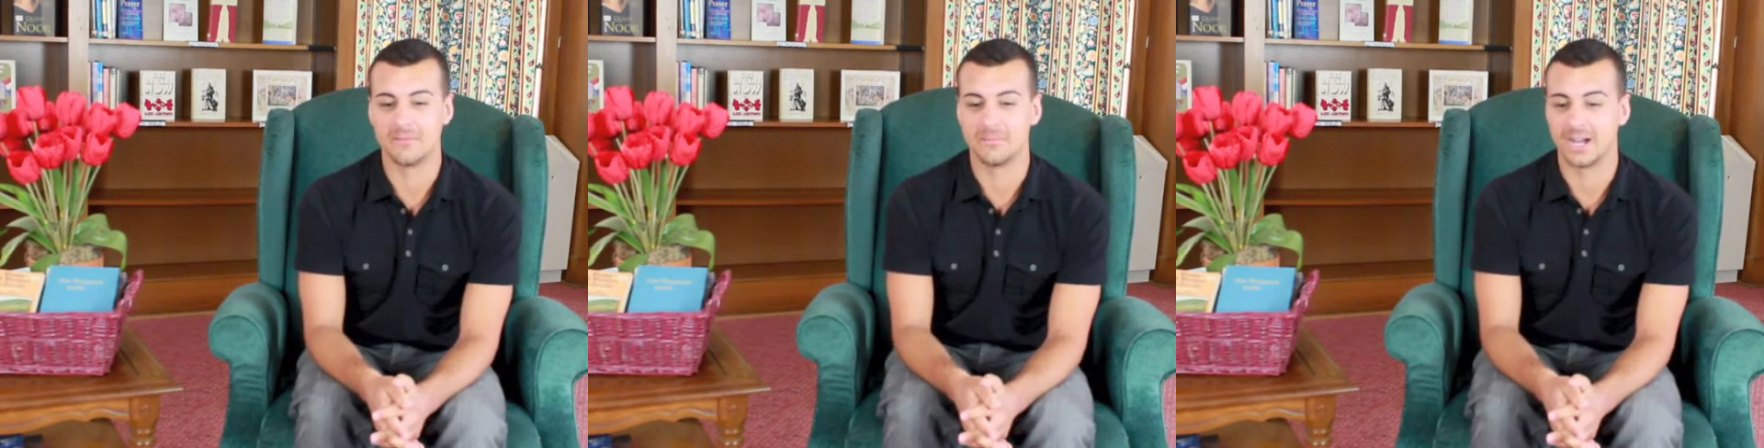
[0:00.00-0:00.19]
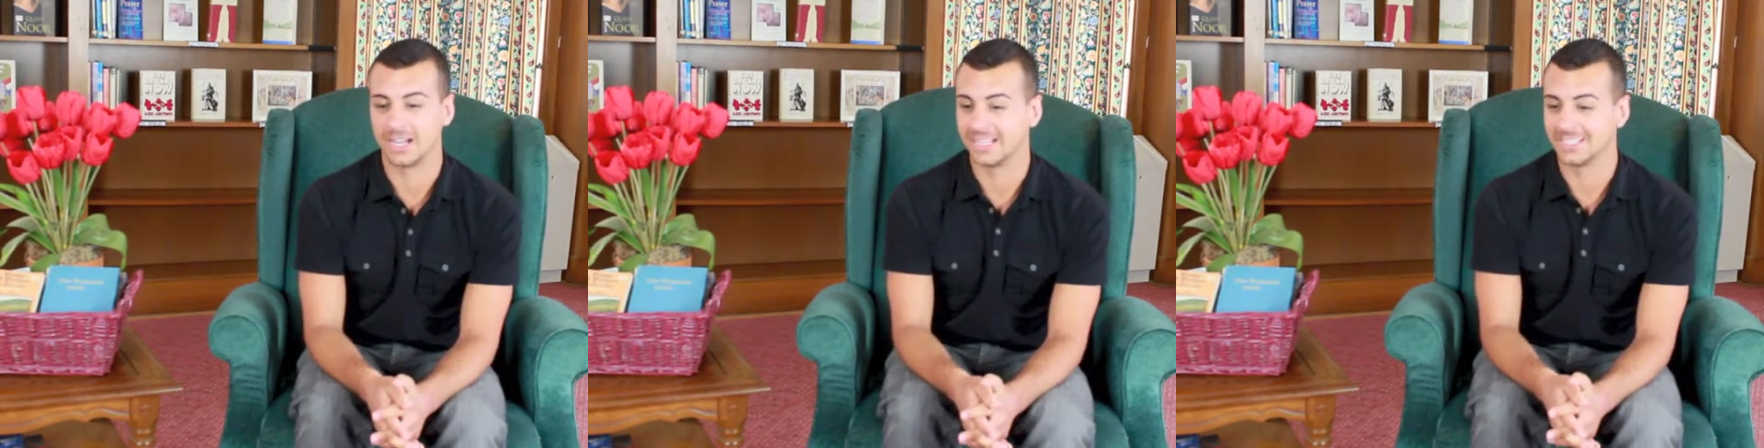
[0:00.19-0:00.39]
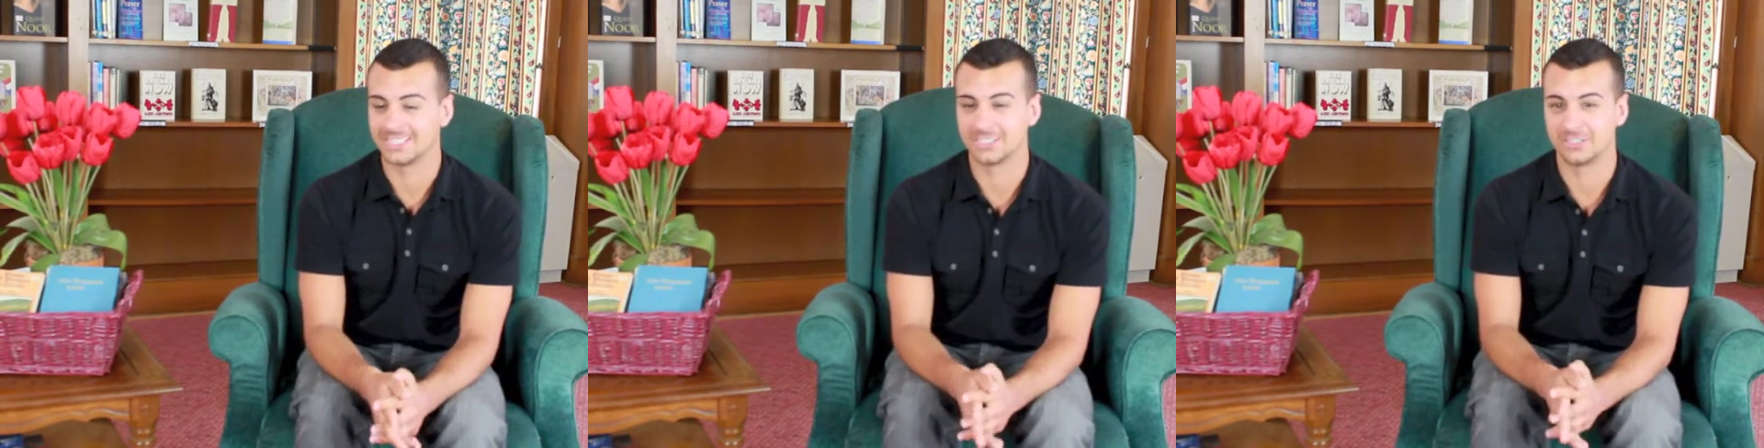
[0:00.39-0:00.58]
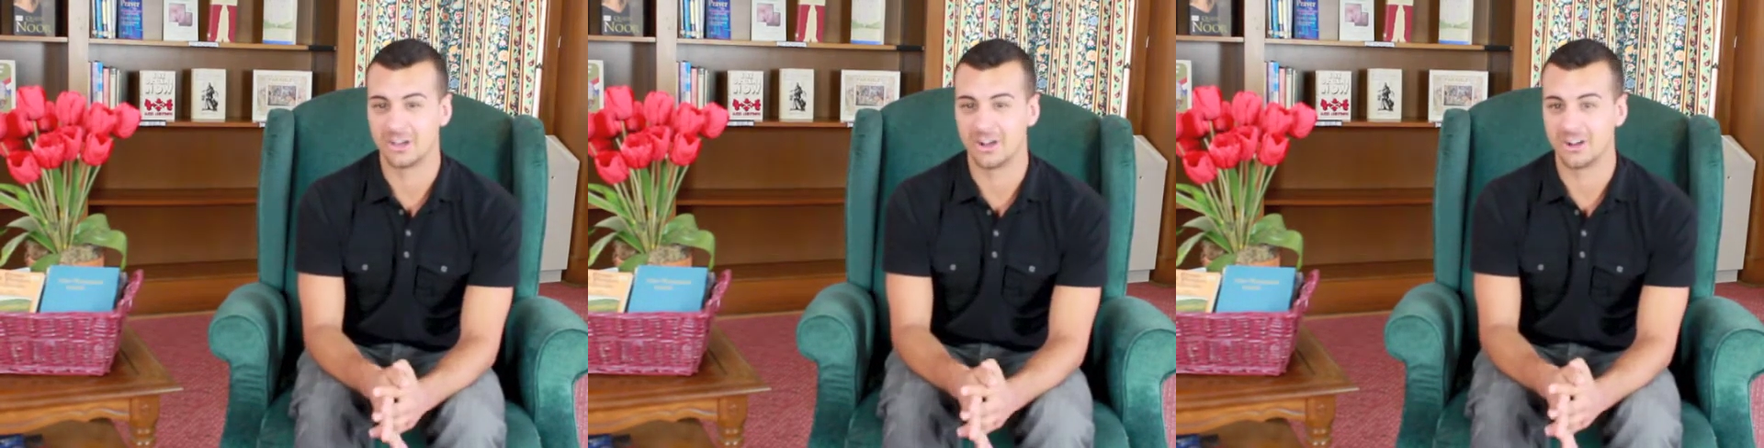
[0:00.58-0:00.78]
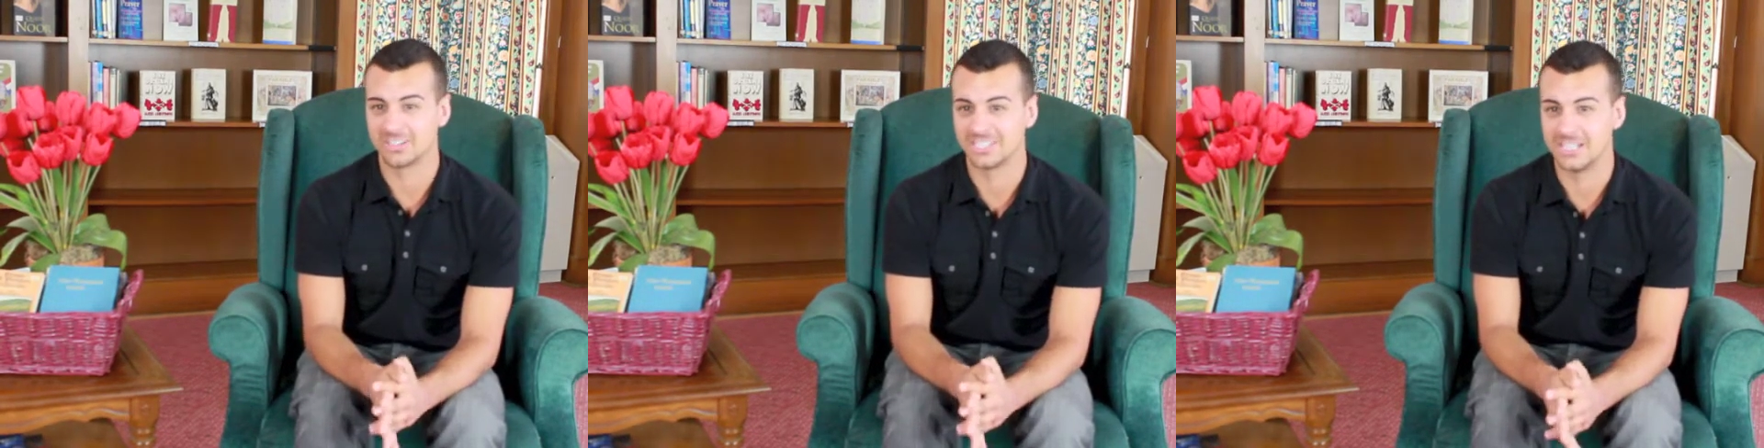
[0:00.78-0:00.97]
I guess, had
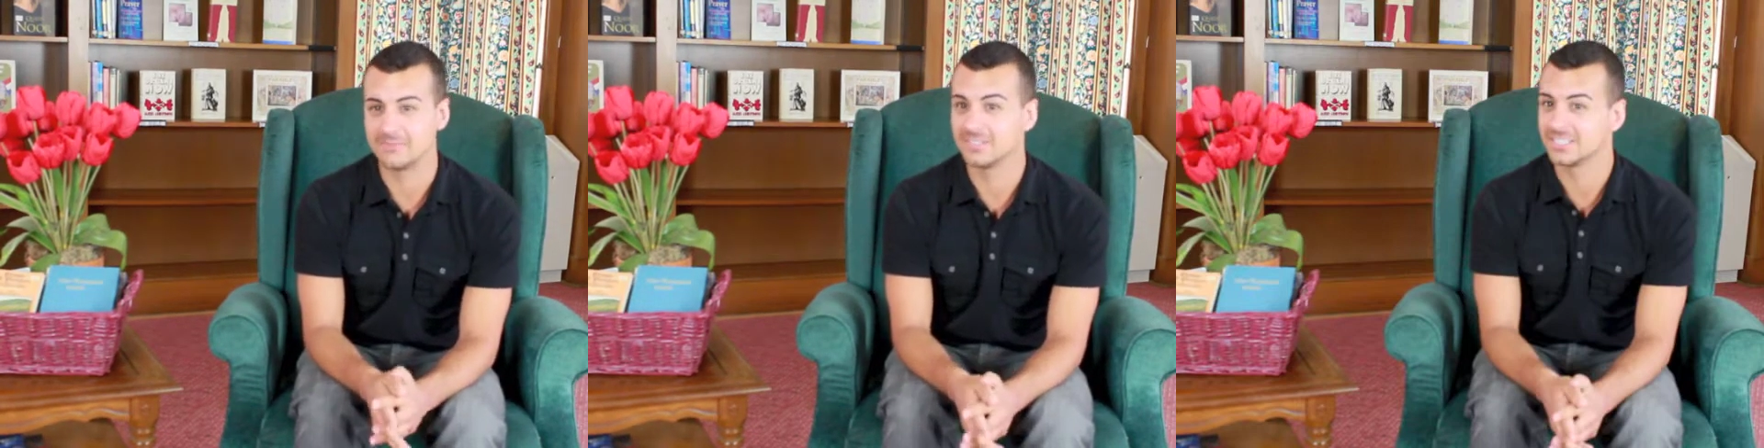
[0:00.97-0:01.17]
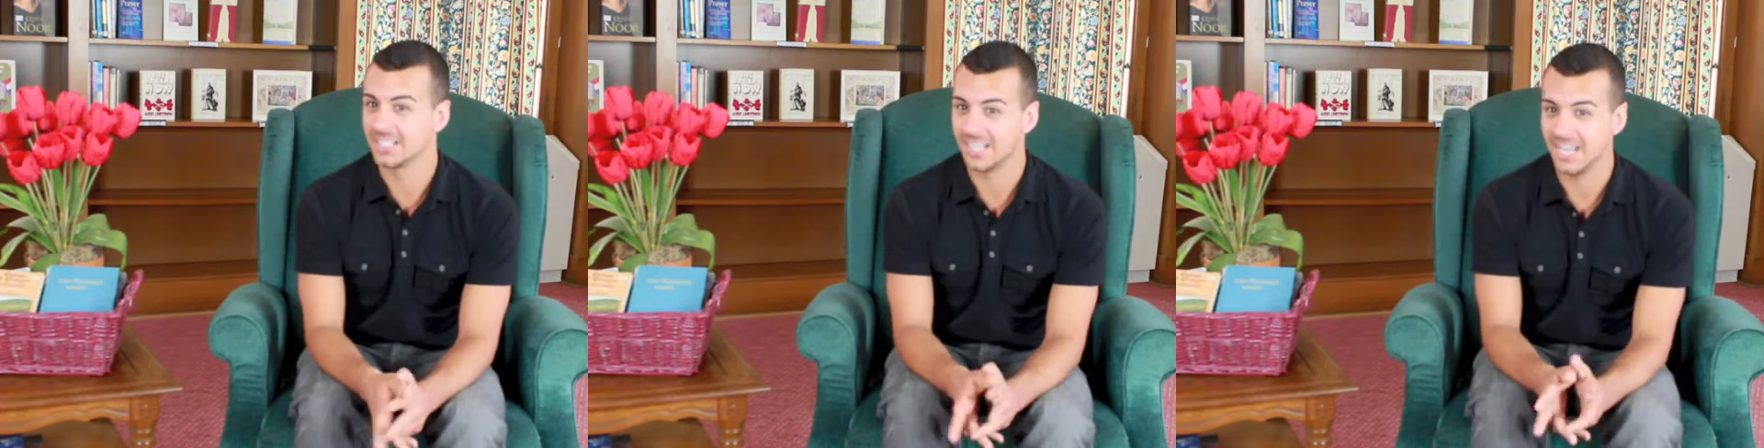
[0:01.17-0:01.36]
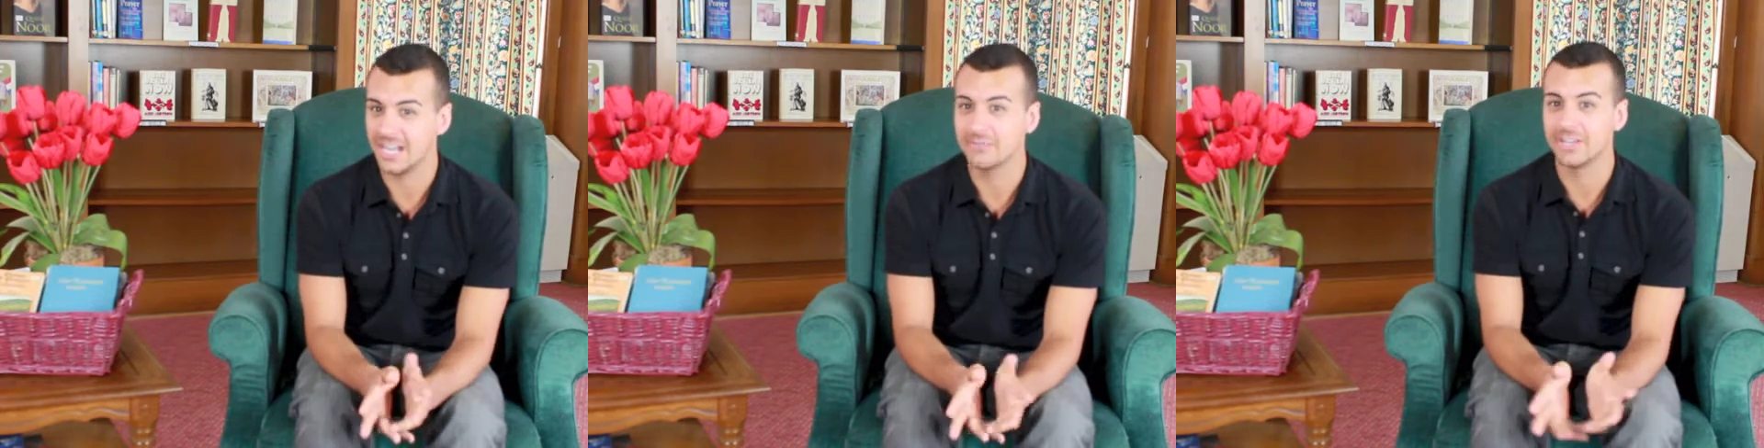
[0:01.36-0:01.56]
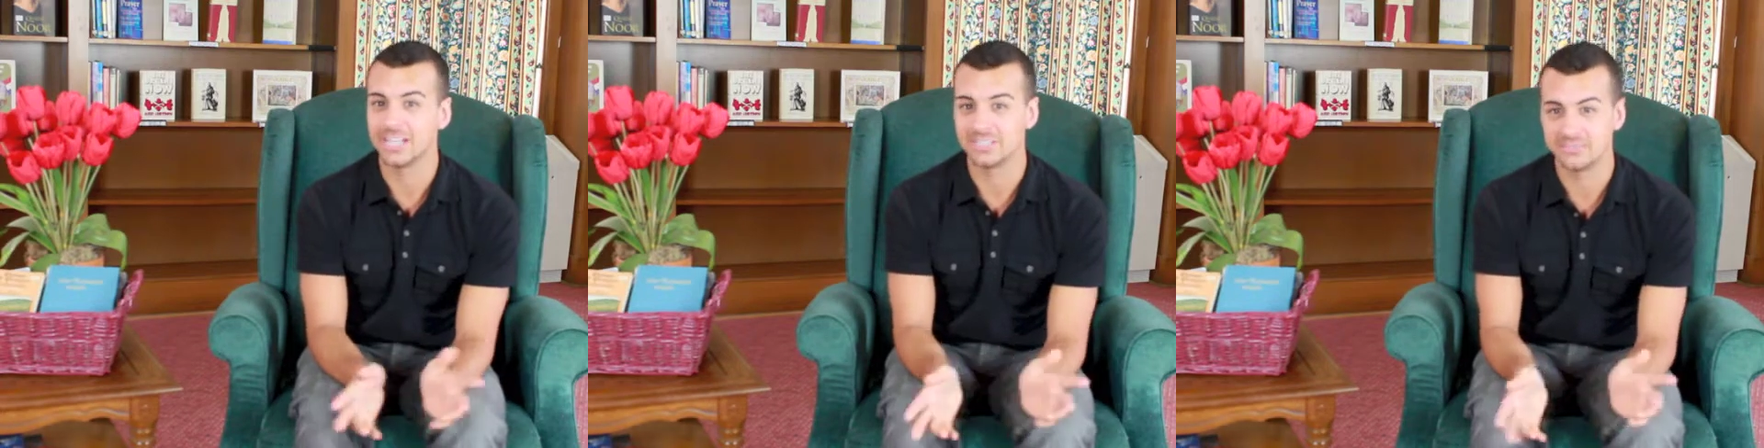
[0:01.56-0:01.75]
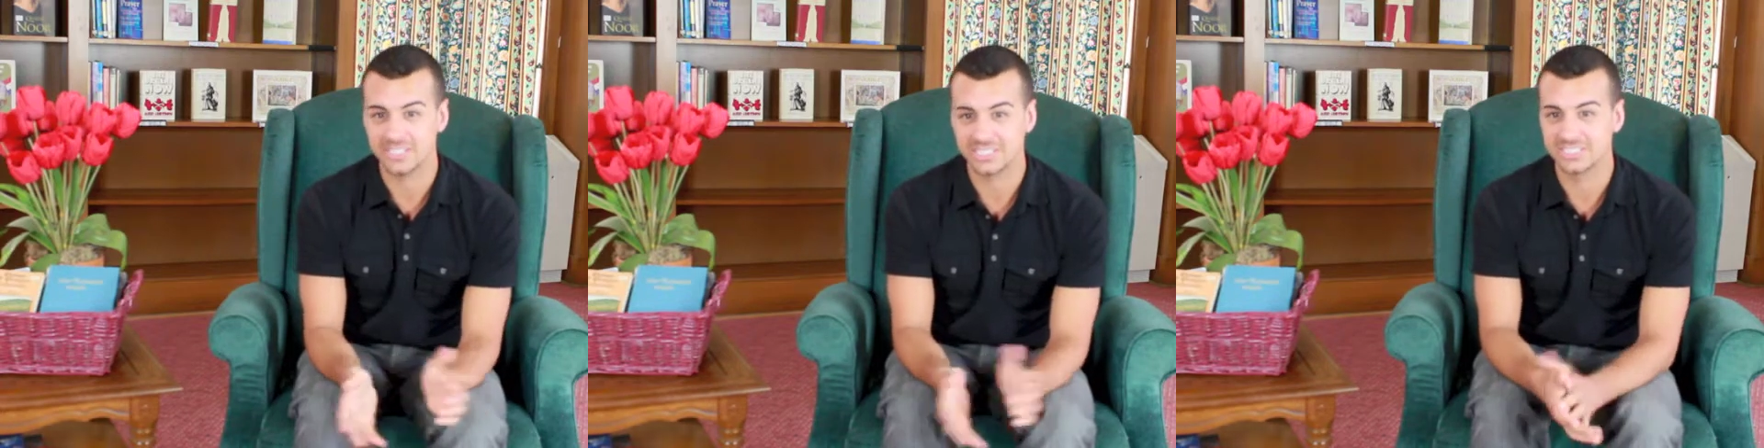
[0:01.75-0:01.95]
talked to him and said, hey, we
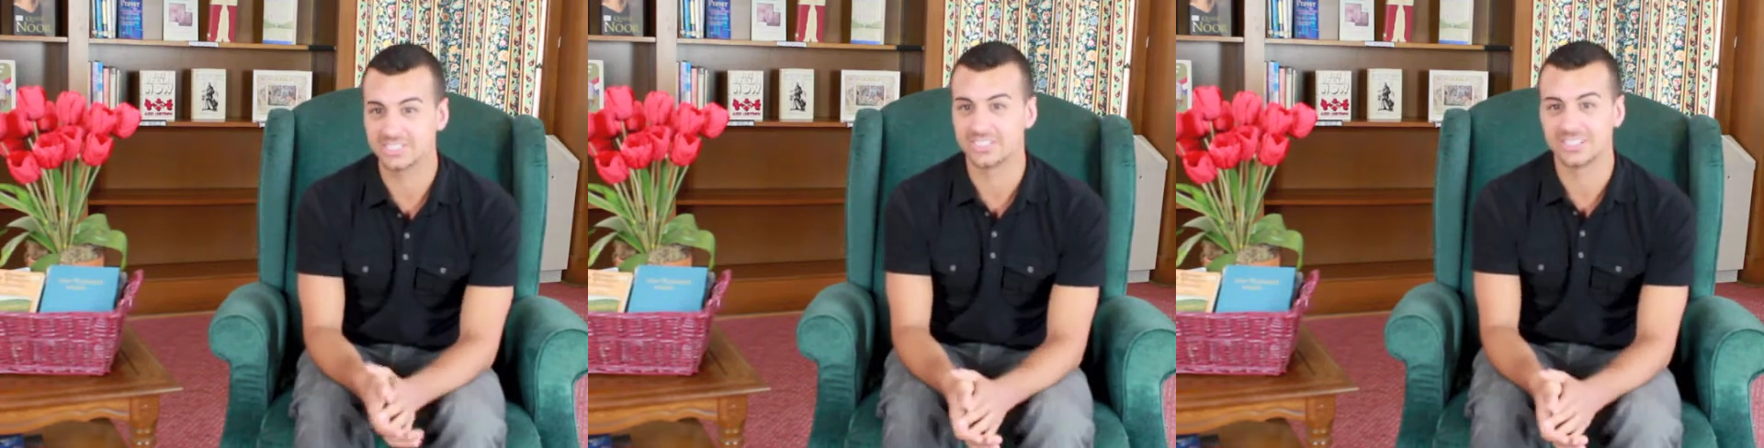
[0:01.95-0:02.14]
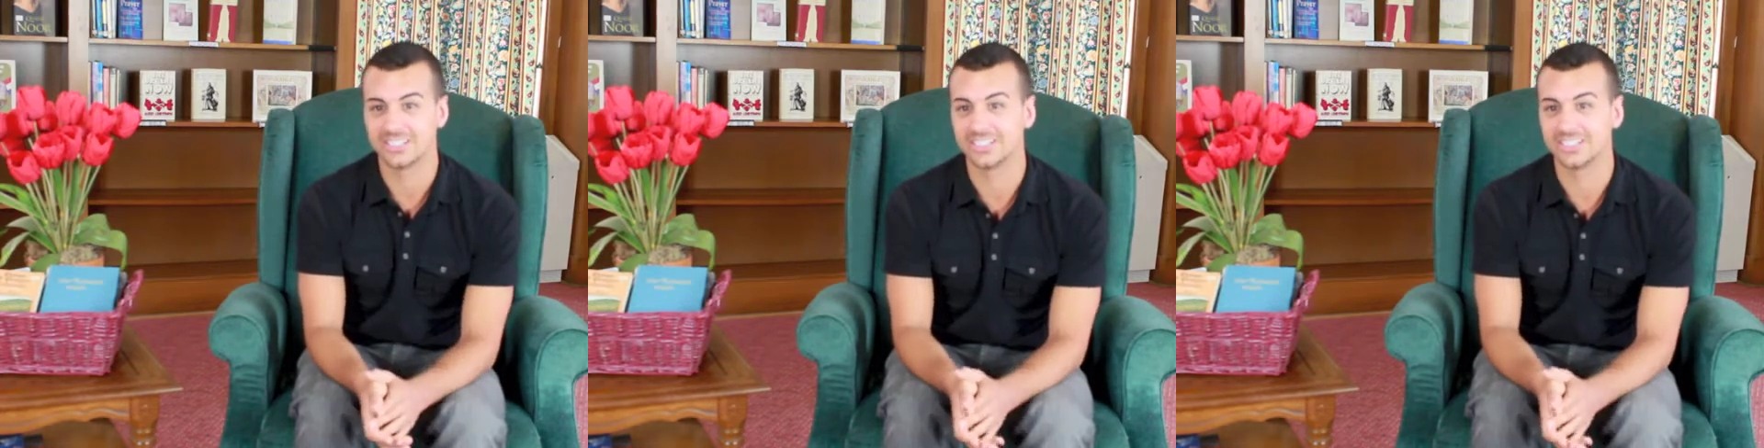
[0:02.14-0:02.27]
had a visitor,